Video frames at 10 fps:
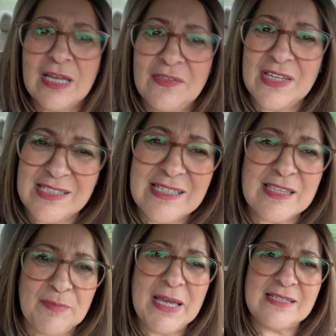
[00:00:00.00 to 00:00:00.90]
This is
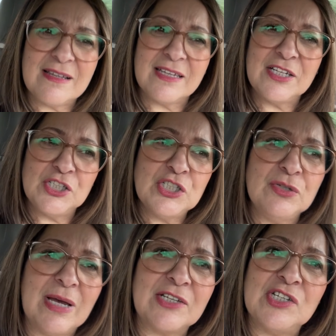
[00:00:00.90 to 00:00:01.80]
the best I can do,
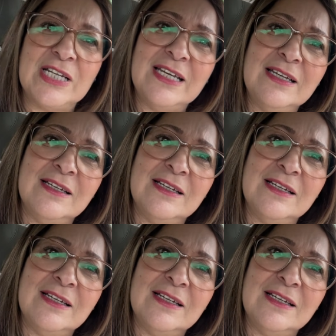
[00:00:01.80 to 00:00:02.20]
actually.